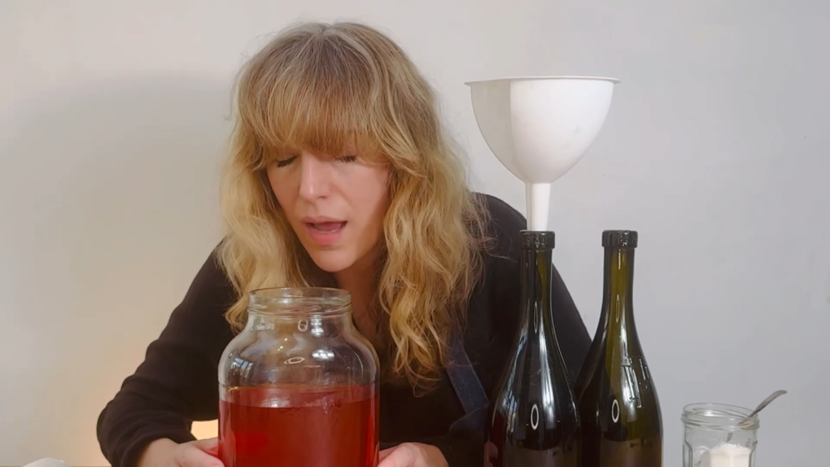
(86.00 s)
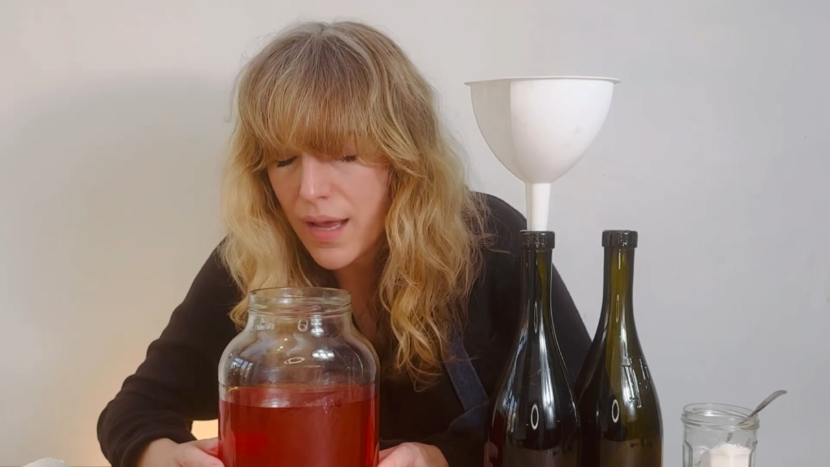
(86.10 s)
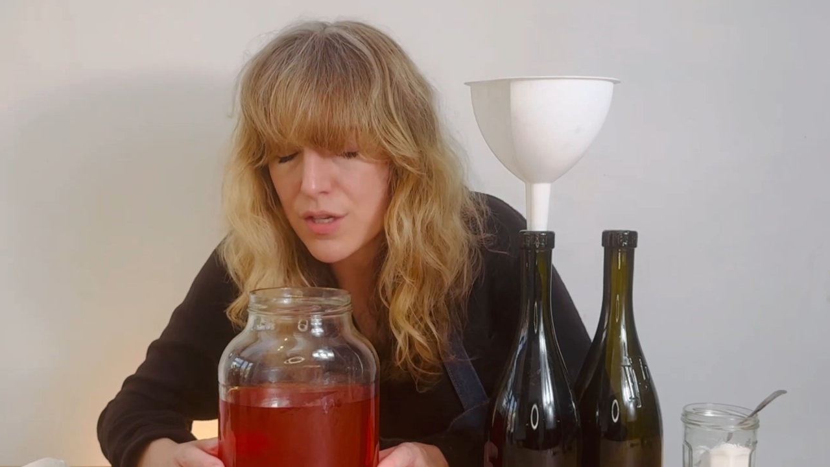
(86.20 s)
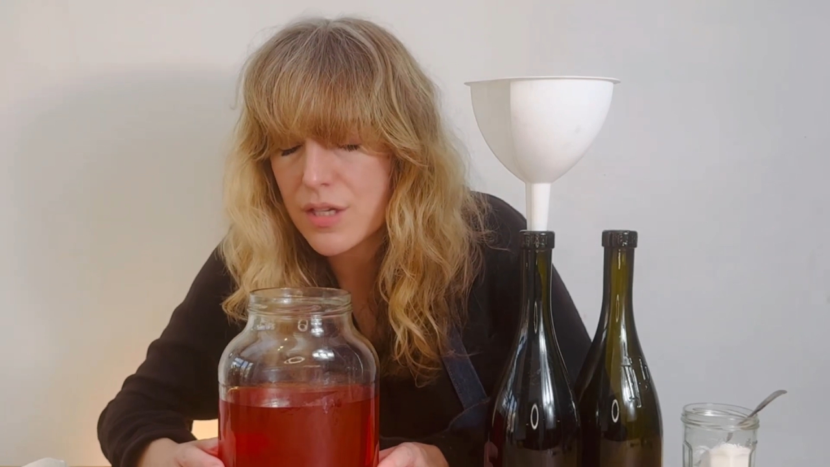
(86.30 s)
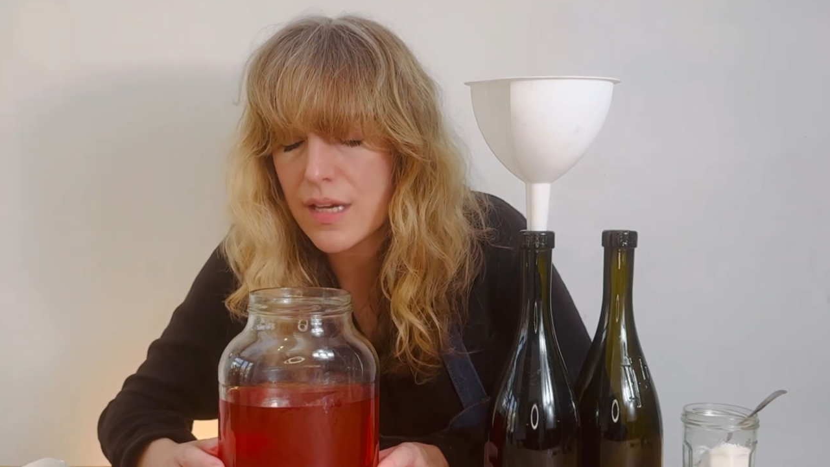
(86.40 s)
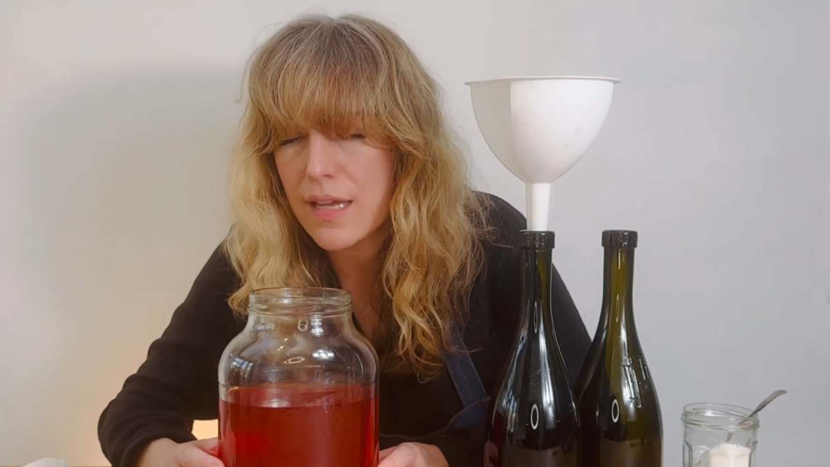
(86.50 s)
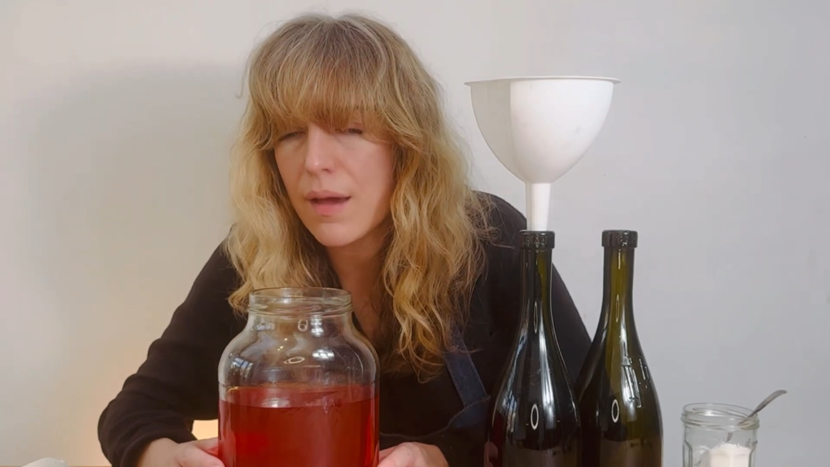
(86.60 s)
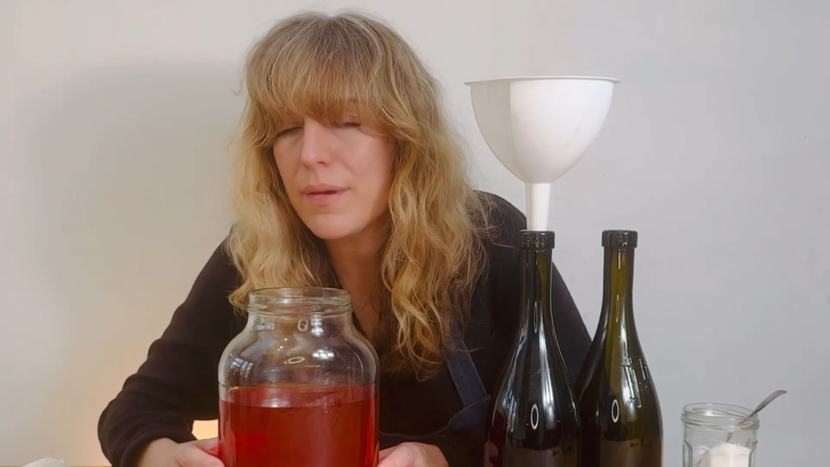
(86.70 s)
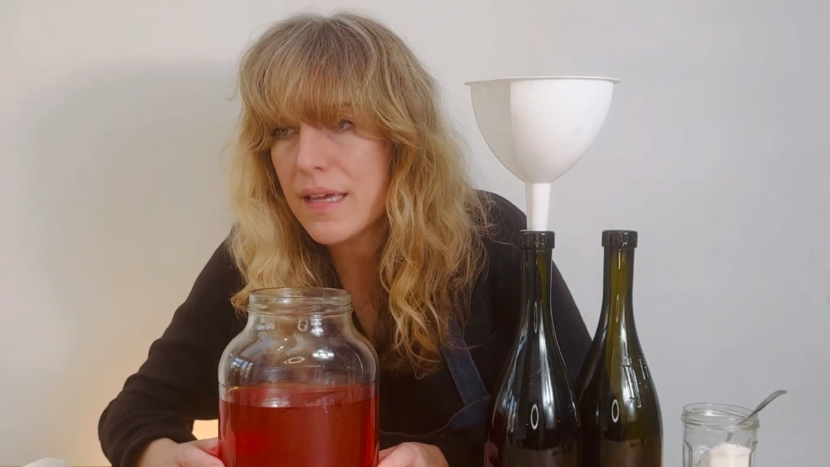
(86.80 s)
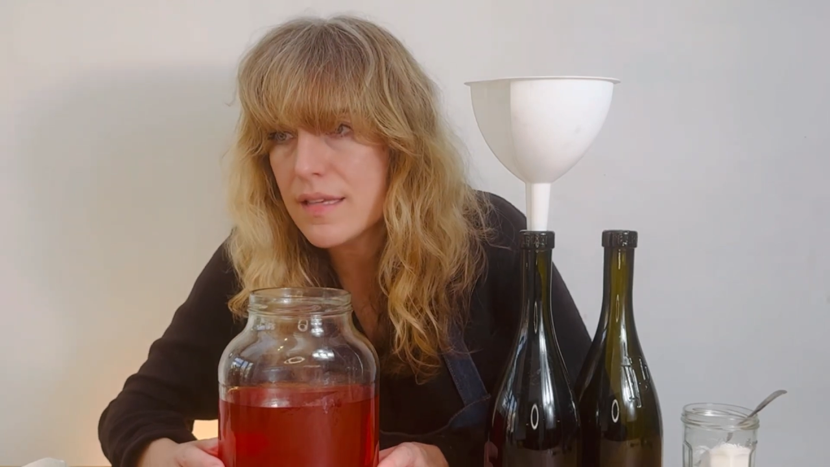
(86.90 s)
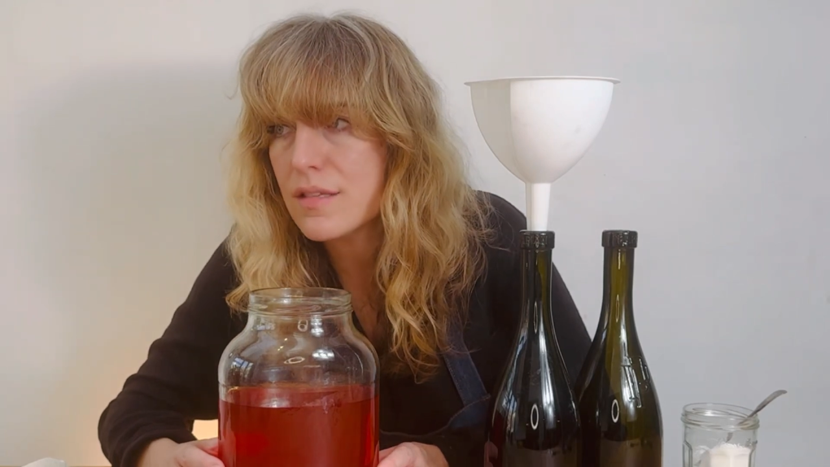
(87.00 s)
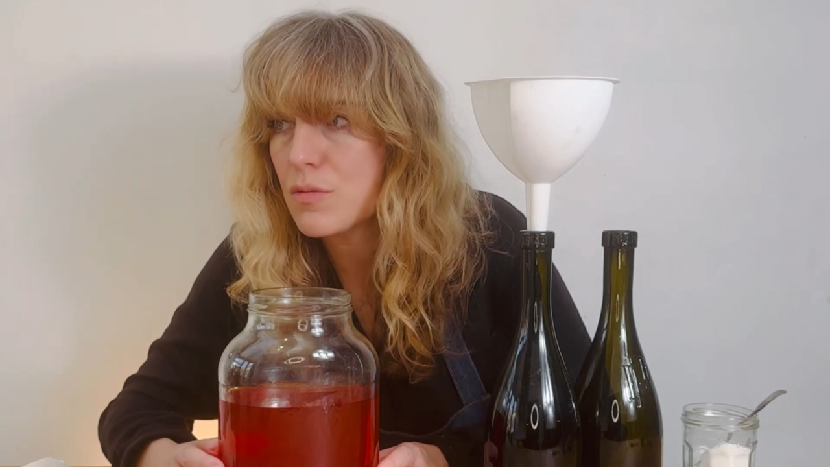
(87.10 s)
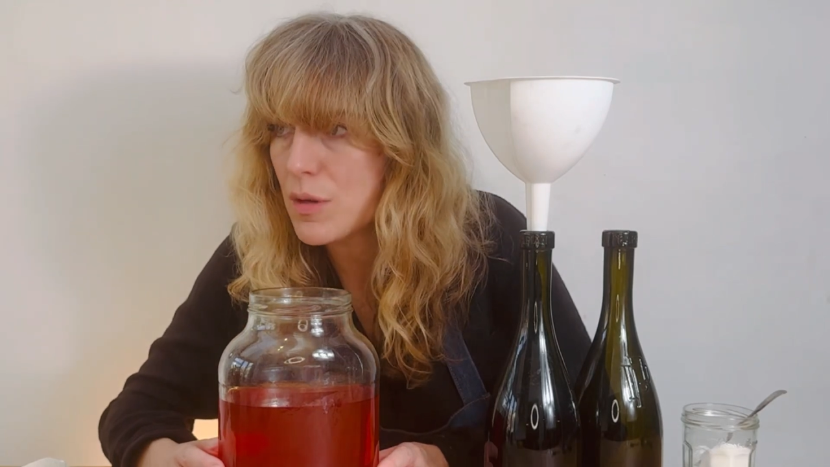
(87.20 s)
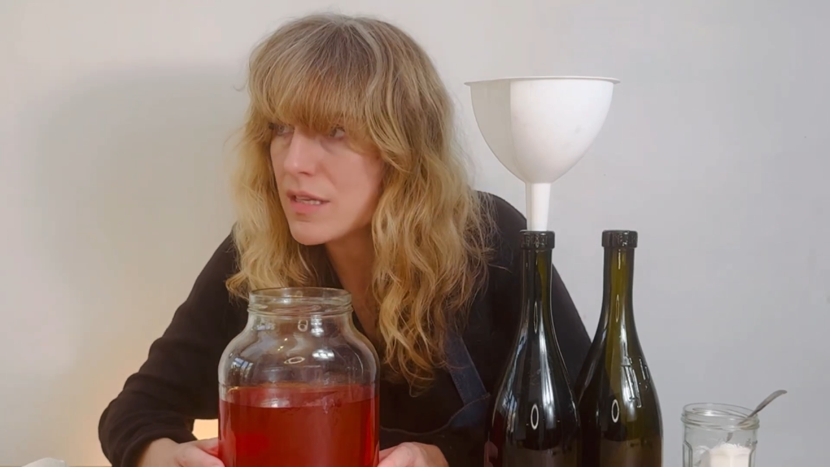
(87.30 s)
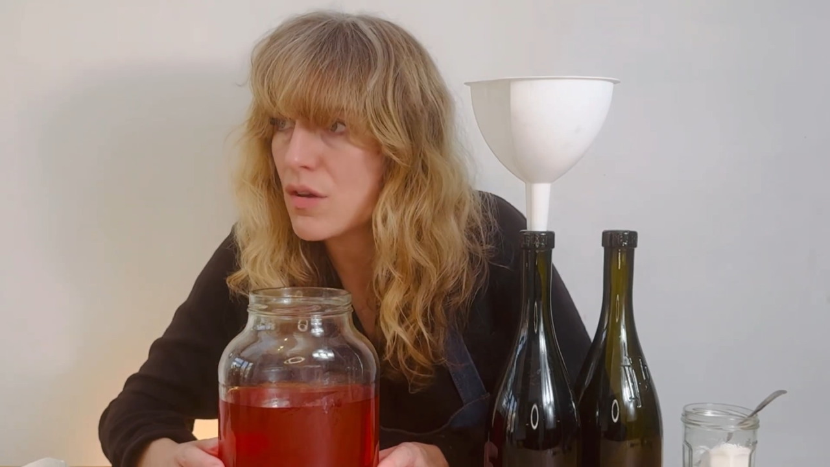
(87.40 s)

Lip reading: actually, I mean, it's sweeter